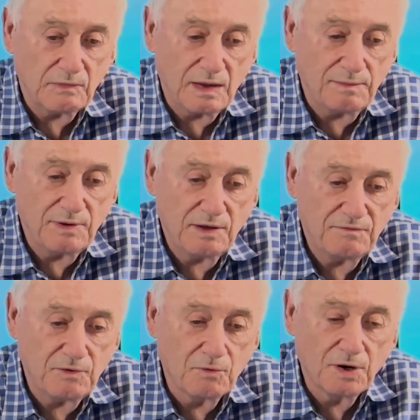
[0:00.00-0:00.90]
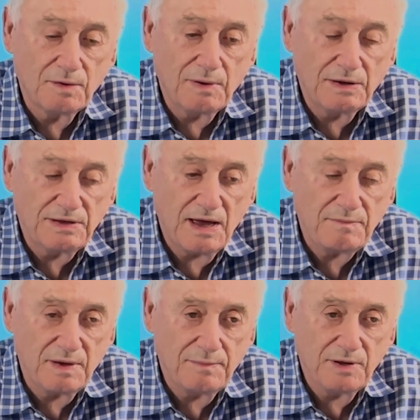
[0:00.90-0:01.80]
Maybe if you're worried about that,
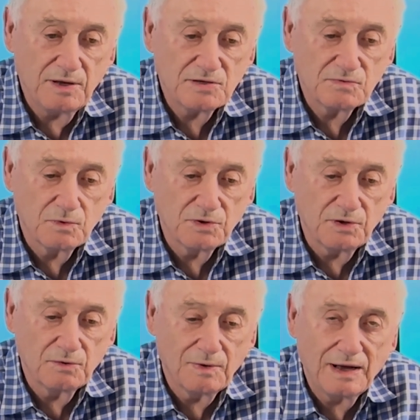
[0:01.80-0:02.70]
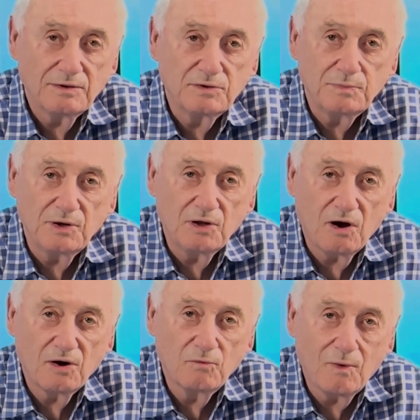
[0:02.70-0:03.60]
maybe it's worth your while to put
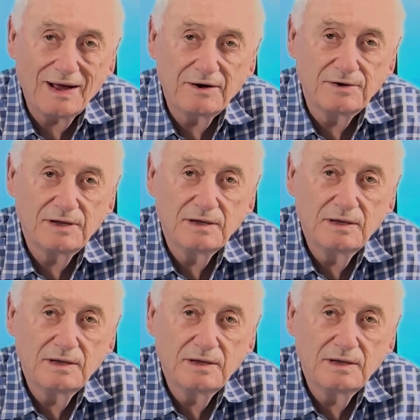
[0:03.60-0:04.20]
hardwired